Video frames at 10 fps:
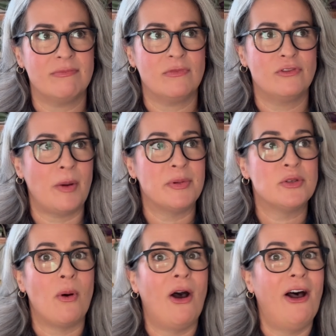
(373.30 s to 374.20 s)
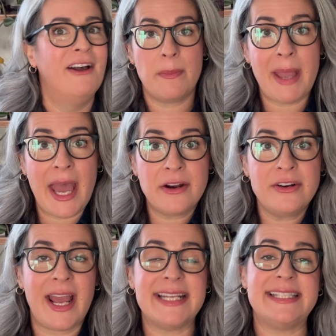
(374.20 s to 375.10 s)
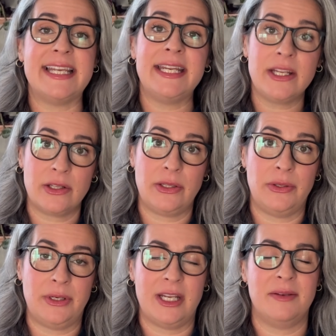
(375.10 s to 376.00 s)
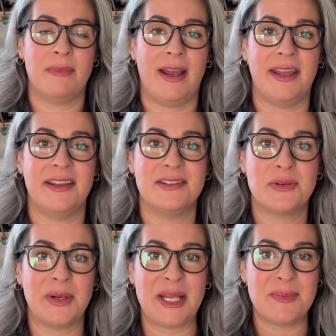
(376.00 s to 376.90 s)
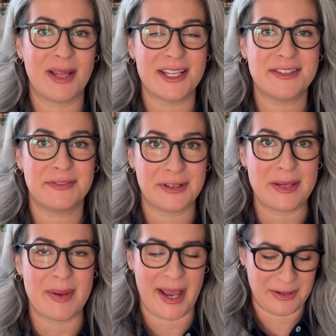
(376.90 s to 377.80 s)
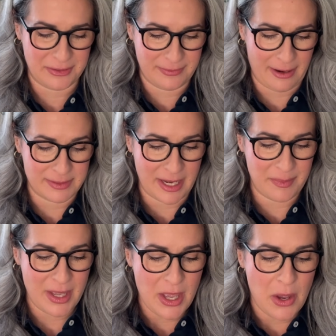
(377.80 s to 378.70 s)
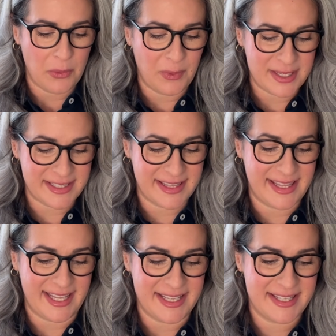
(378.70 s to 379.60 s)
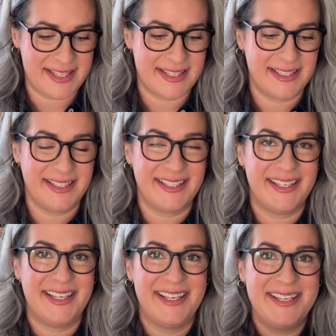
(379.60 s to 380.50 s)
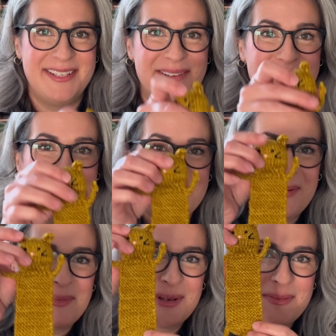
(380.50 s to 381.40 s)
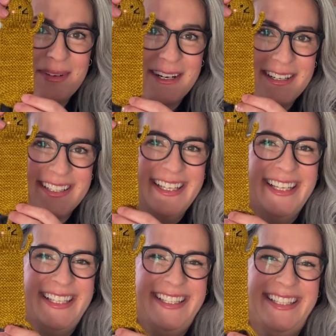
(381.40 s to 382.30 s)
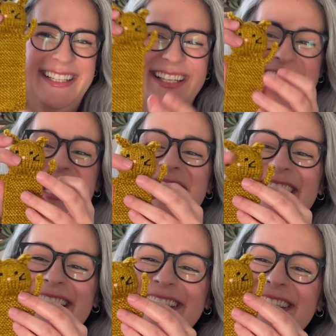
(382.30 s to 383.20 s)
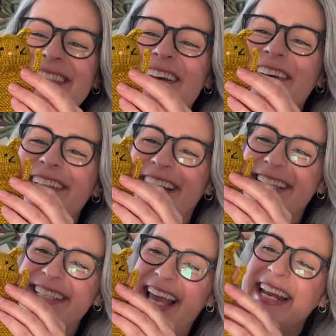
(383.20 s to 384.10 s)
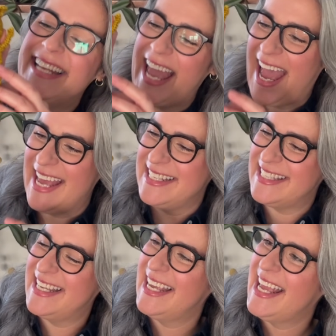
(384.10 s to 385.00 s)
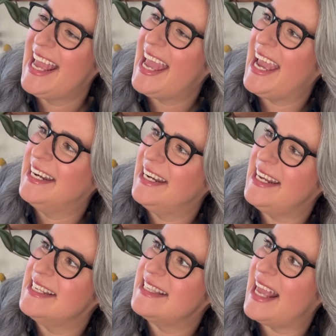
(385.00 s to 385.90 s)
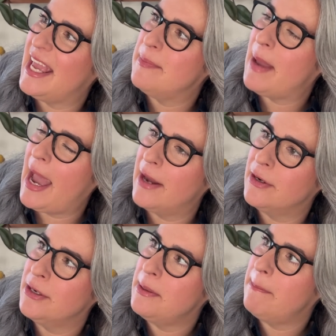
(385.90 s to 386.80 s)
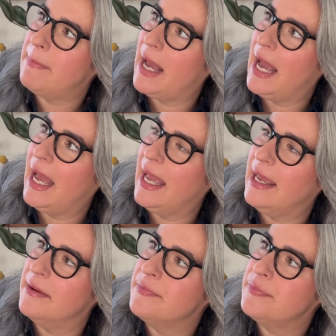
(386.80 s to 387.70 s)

repertoire. A pattern I did include in my 20 plus free pattern roundup was this adorable bookmark. This is called Inside Cat, and it is a pattern by,